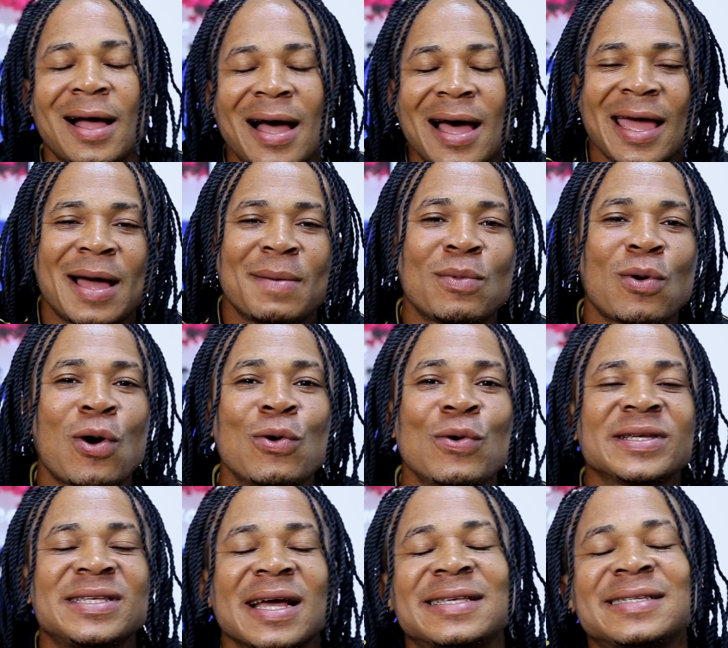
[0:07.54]
I am
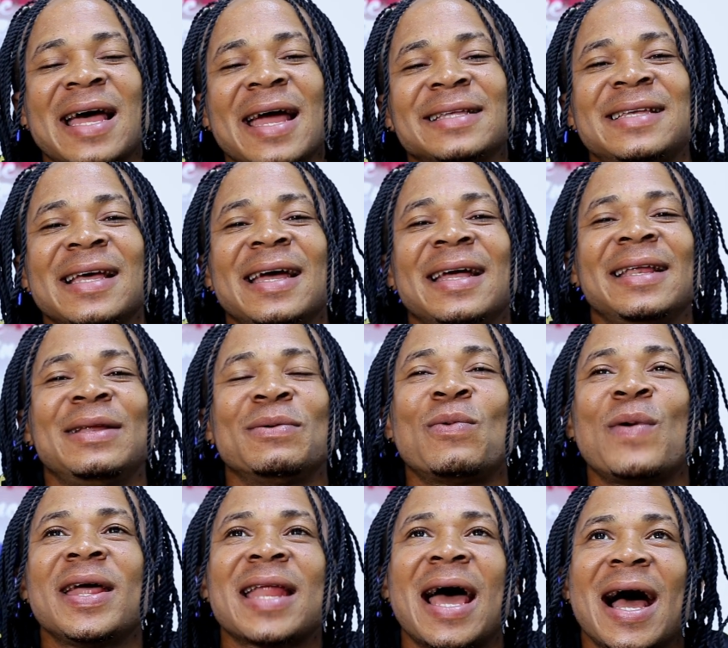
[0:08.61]
always excited
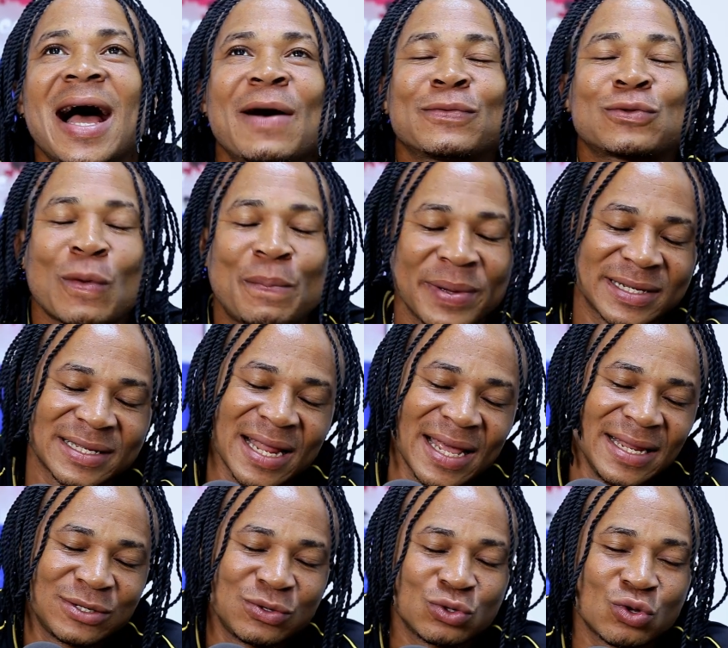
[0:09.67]
when I have topics
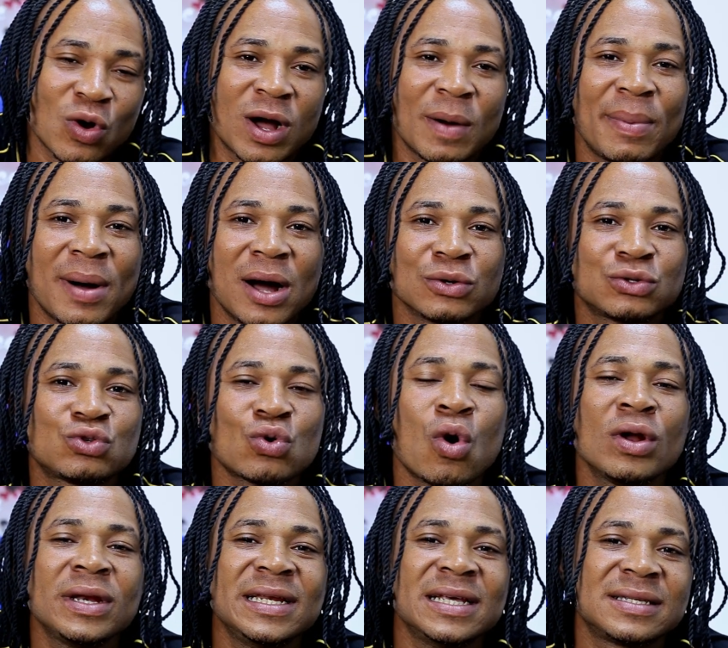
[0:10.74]
like this to talk about
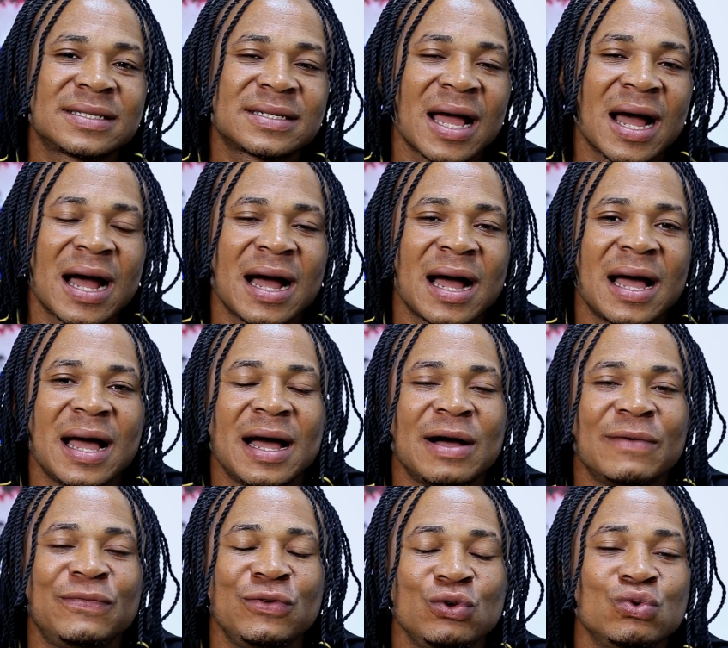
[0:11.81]
on the
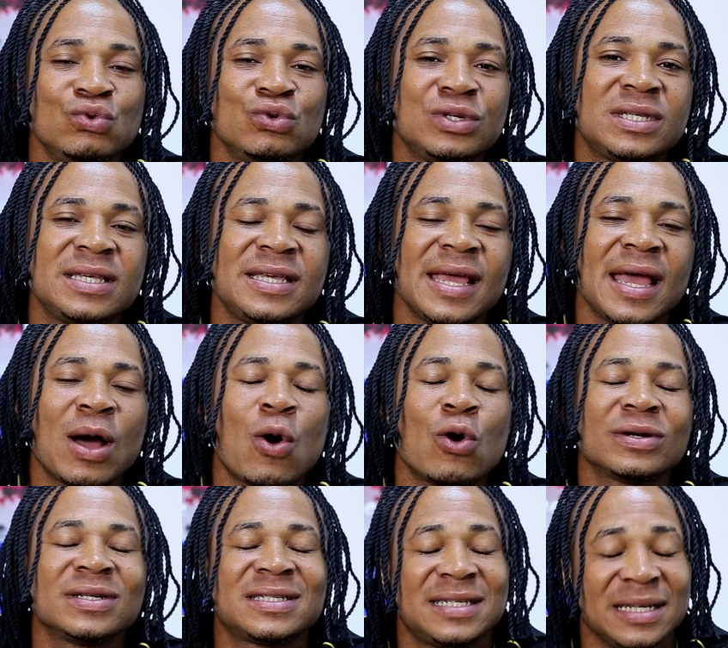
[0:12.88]
Star Views here
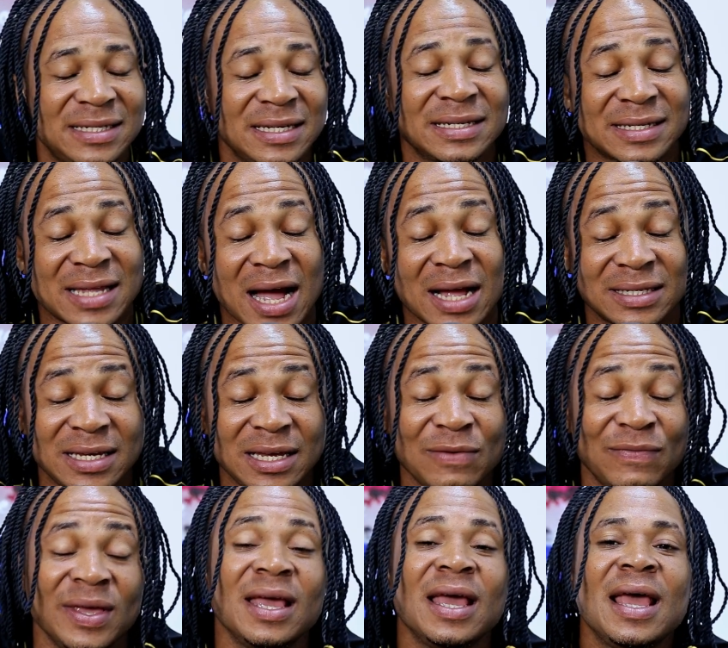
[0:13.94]
on City Star
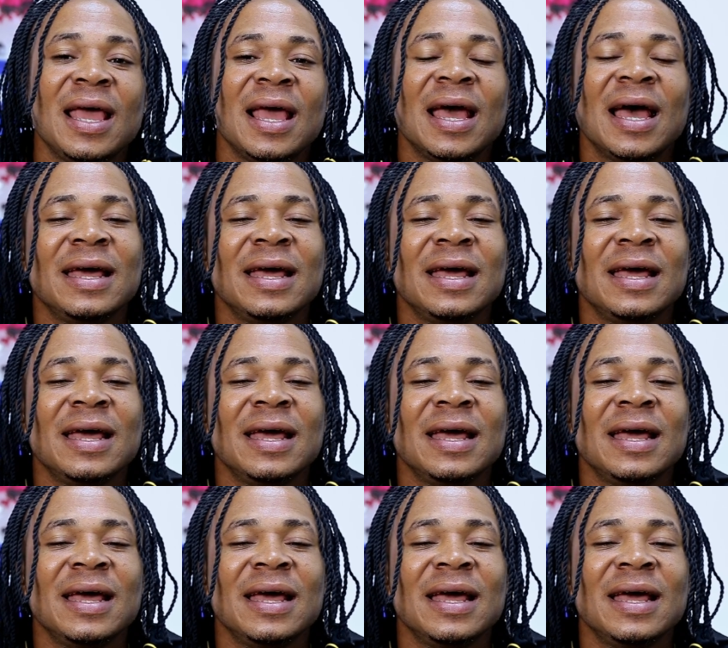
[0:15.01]
TV.